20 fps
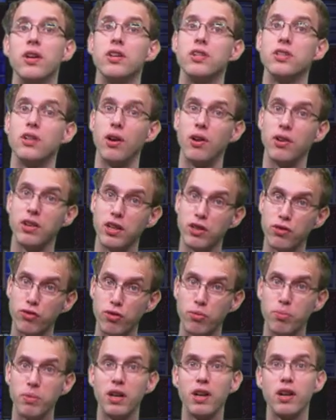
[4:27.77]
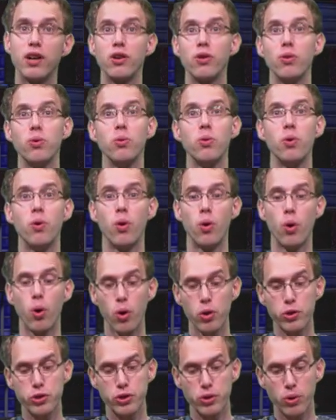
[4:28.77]
So this familiar rule
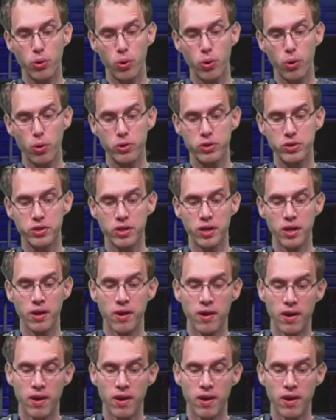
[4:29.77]
also holds,